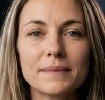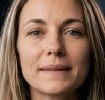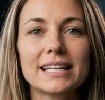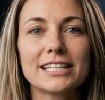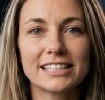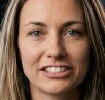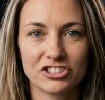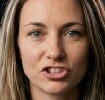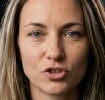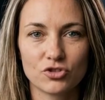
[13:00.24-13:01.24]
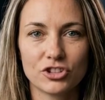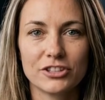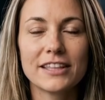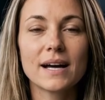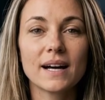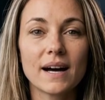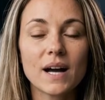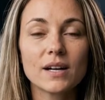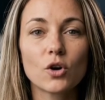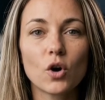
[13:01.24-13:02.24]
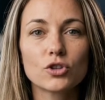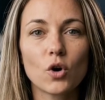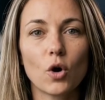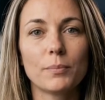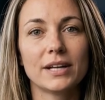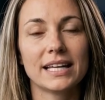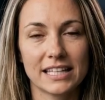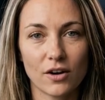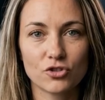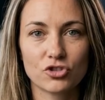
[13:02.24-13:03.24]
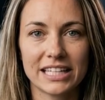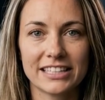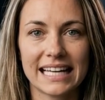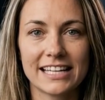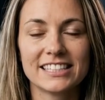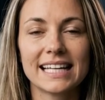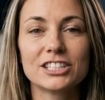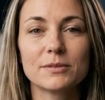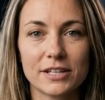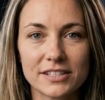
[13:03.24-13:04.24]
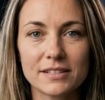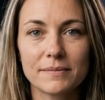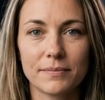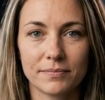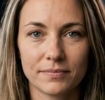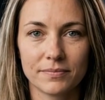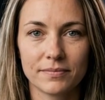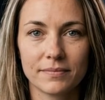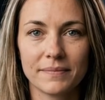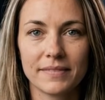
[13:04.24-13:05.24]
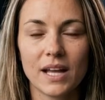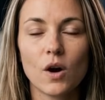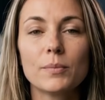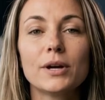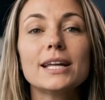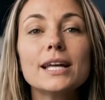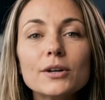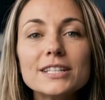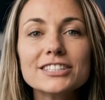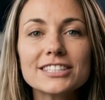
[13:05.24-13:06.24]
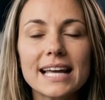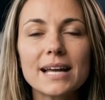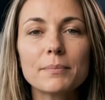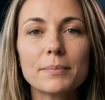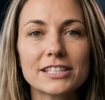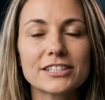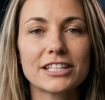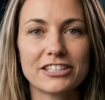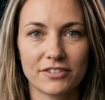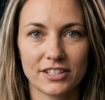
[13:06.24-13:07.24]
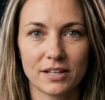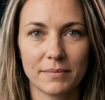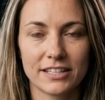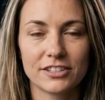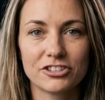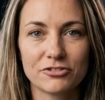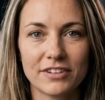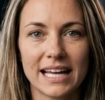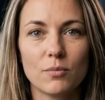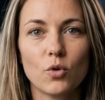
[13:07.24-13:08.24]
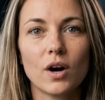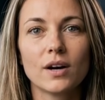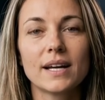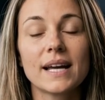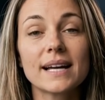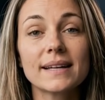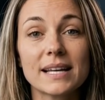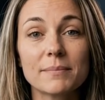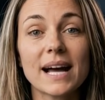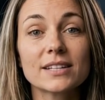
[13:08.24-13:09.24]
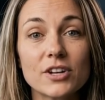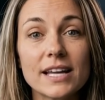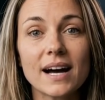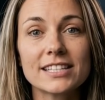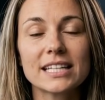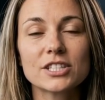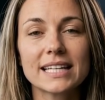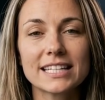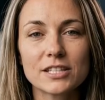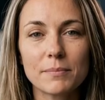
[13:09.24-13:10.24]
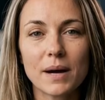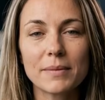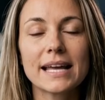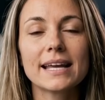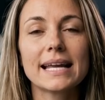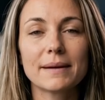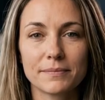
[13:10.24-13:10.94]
These institutions are not operating on retail sentiment. They are operating on the same business fundamentals framework that Patrick articulated publicly.